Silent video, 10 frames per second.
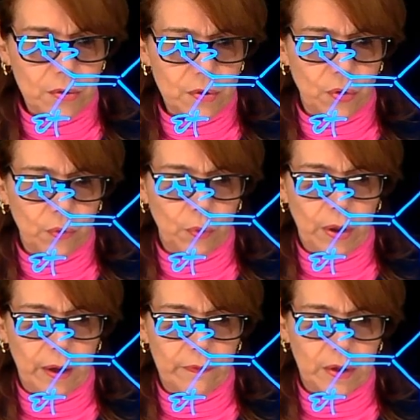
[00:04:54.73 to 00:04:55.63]
you will
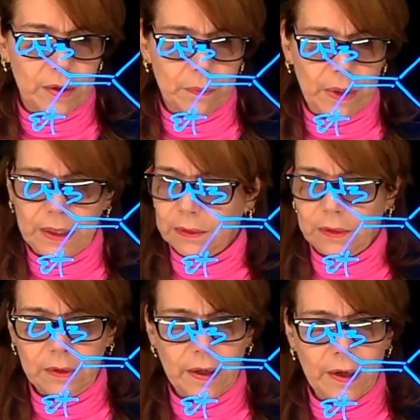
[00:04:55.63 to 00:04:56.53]
have a
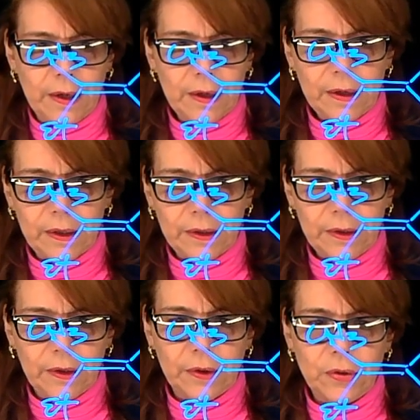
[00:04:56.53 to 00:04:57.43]
metal. In
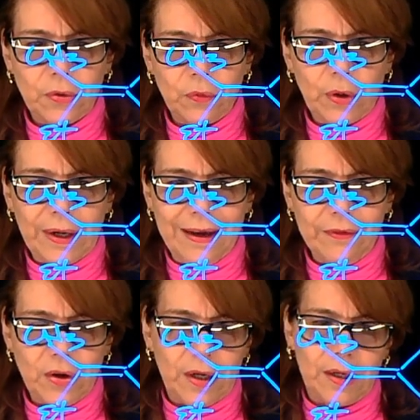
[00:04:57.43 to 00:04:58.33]
here, you will have
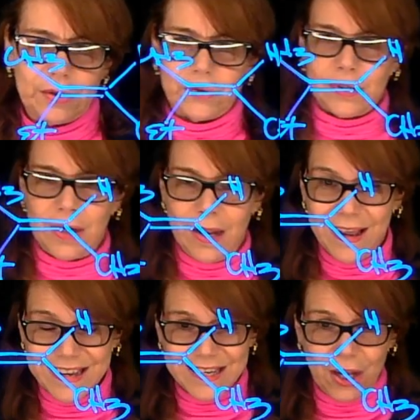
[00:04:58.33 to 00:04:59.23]
a hydrogen.
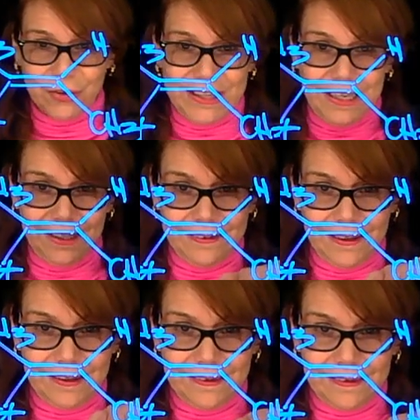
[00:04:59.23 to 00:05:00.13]
Now this
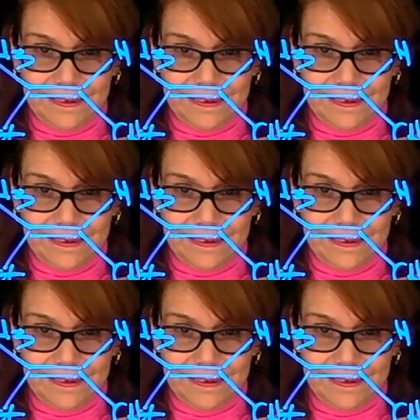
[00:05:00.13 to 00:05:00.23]
is